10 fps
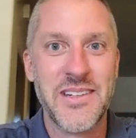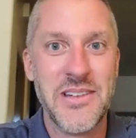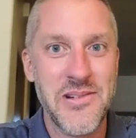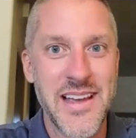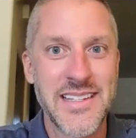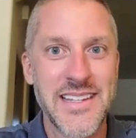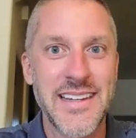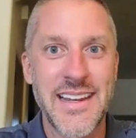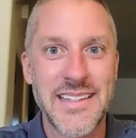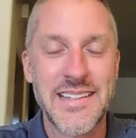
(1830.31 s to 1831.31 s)
do this and
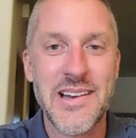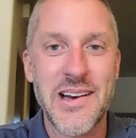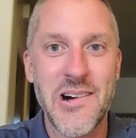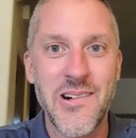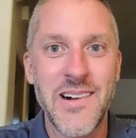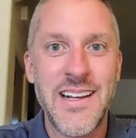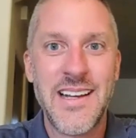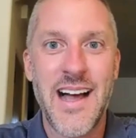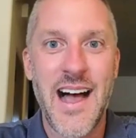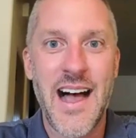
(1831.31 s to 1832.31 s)
get to know
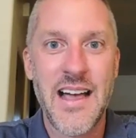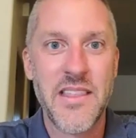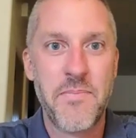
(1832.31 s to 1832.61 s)
the